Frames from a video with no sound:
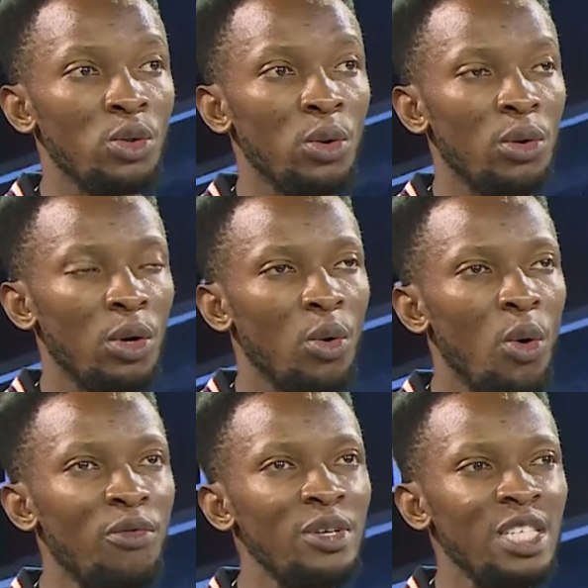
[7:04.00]
So
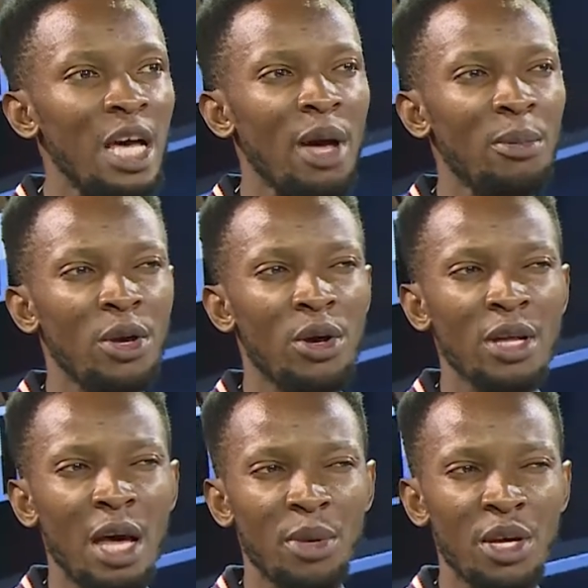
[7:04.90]
over time, I
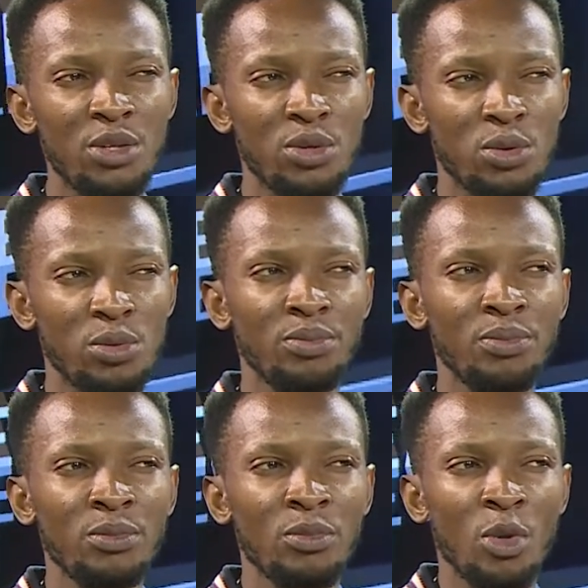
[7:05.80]
begin to
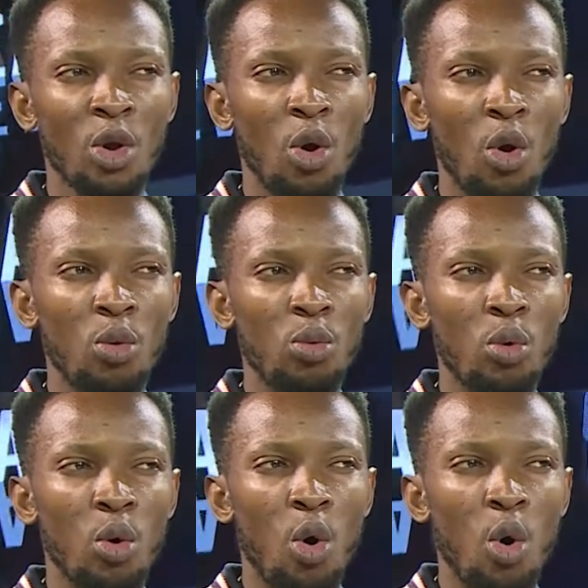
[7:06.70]

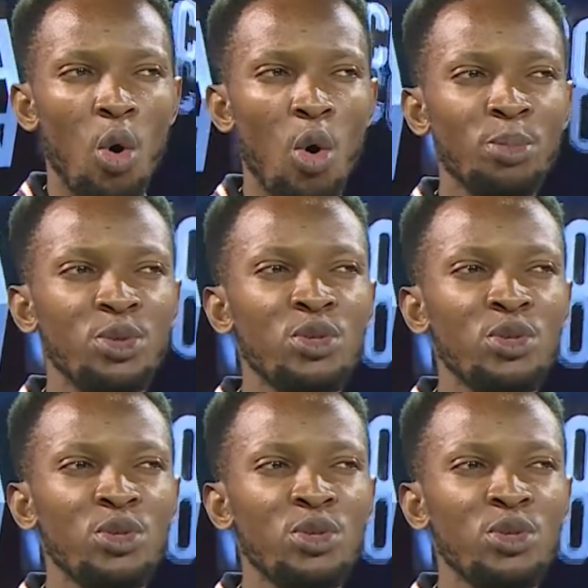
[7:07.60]
long